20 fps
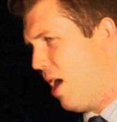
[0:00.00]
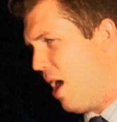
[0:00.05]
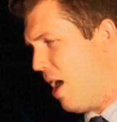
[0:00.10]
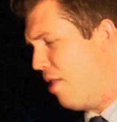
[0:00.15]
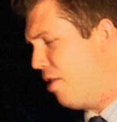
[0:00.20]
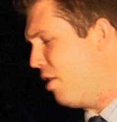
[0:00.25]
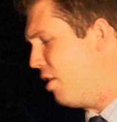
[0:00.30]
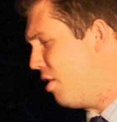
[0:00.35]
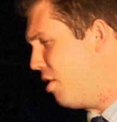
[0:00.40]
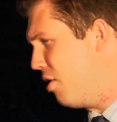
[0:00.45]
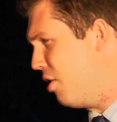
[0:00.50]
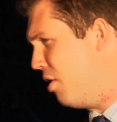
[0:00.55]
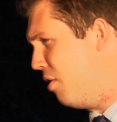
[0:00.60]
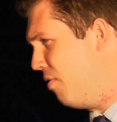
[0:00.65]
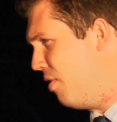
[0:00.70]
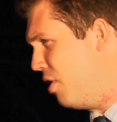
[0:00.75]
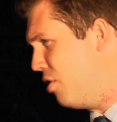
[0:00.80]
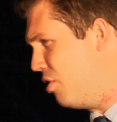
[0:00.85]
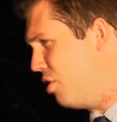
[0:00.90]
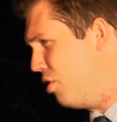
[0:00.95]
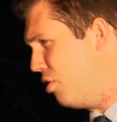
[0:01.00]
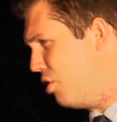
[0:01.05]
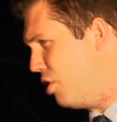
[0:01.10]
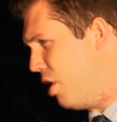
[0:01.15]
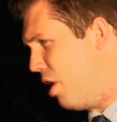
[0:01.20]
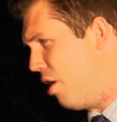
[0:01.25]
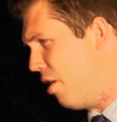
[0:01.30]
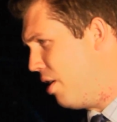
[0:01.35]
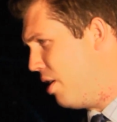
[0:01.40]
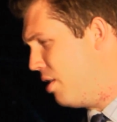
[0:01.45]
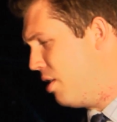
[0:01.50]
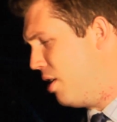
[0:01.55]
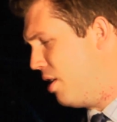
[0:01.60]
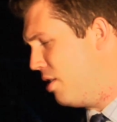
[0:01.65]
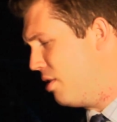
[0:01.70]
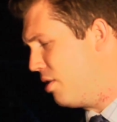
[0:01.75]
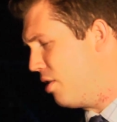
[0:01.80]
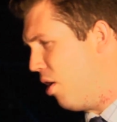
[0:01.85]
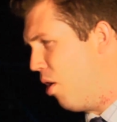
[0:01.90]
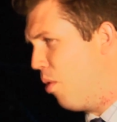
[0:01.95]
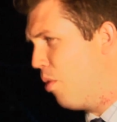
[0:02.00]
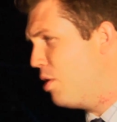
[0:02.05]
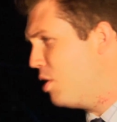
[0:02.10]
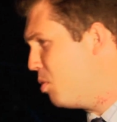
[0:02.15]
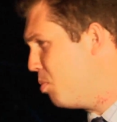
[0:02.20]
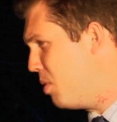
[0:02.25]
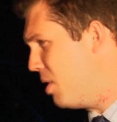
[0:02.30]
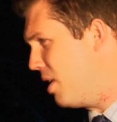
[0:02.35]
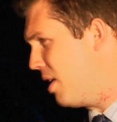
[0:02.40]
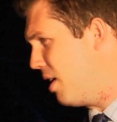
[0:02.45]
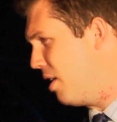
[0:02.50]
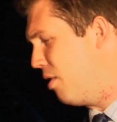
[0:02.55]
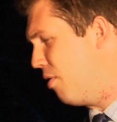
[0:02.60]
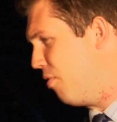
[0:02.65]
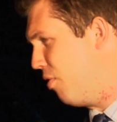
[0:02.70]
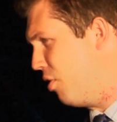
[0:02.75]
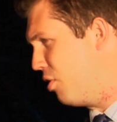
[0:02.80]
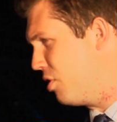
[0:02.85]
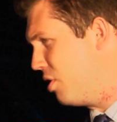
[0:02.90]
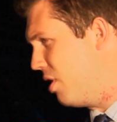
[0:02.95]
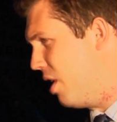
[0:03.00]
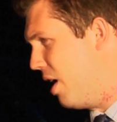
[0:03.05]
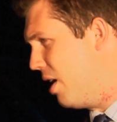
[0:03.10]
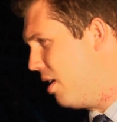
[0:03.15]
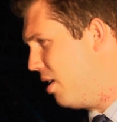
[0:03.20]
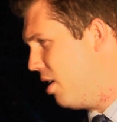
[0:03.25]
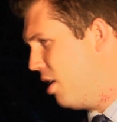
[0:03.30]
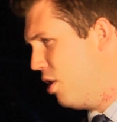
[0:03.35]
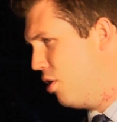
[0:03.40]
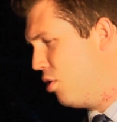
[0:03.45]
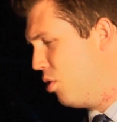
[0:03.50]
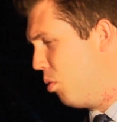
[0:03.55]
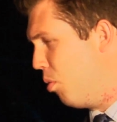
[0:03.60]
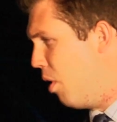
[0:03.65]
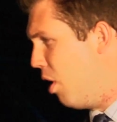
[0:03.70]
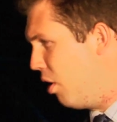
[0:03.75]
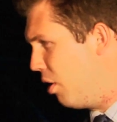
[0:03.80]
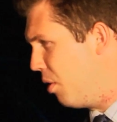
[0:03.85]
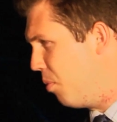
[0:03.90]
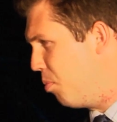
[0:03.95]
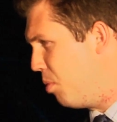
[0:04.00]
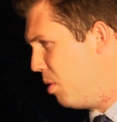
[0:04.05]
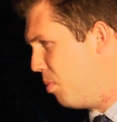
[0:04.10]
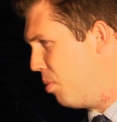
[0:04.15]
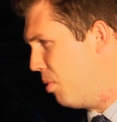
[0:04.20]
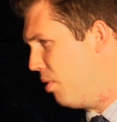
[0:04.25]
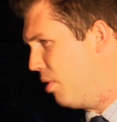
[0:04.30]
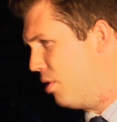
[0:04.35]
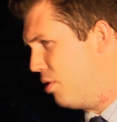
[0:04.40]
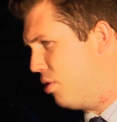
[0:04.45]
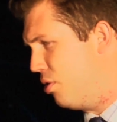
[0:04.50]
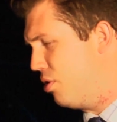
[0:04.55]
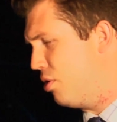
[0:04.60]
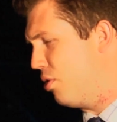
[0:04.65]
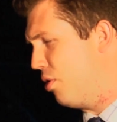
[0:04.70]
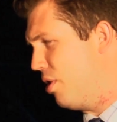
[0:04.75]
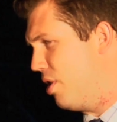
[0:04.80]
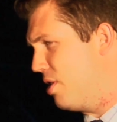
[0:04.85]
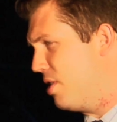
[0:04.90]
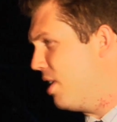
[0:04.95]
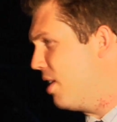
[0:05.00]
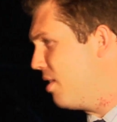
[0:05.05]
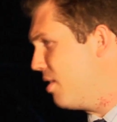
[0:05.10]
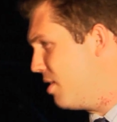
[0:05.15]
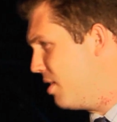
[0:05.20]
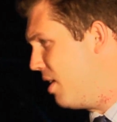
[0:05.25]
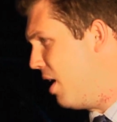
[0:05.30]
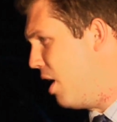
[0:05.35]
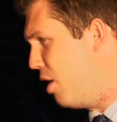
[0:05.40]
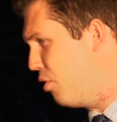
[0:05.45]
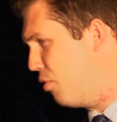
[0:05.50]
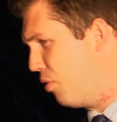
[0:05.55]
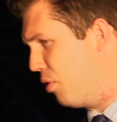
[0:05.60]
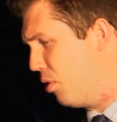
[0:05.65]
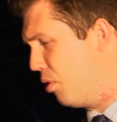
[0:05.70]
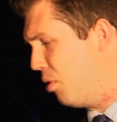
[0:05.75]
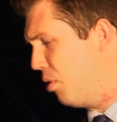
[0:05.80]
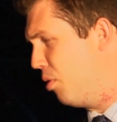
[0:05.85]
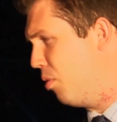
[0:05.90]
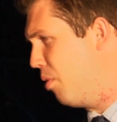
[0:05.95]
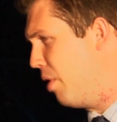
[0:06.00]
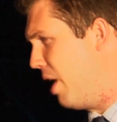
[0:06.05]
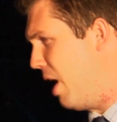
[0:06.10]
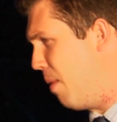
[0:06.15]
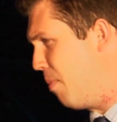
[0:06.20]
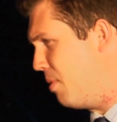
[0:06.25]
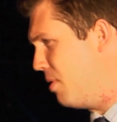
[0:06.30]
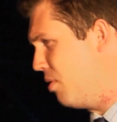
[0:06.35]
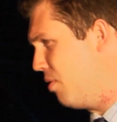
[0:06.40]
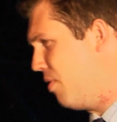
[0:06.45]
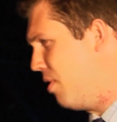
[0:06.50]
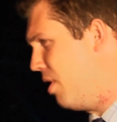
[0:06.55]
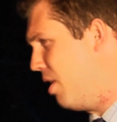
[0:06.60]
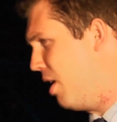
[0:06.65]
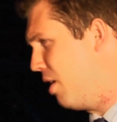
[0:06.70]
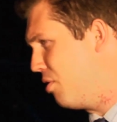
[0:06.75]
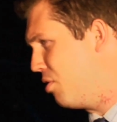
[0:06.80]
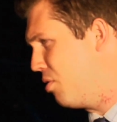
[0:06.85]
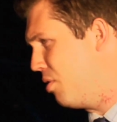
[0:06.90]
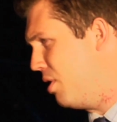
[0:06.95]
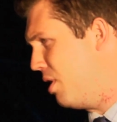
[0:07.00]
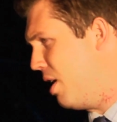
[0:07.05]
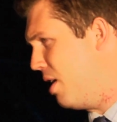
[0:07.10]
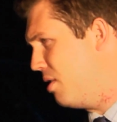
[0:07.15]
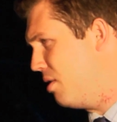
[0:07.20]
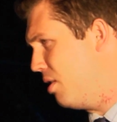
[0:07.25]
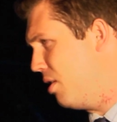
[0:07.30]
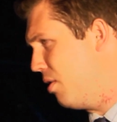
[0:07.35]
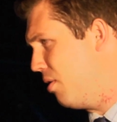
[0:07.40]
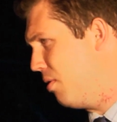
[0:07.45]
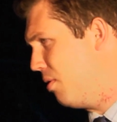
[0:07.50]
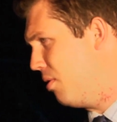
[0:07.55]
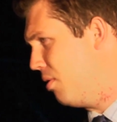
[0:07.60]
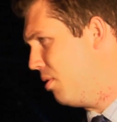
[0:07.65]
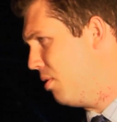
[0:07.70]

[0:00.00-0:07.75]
And the convention chair is always speaking on the first night to welcome people and to sort of set the stage for what happens over the next 3 days here.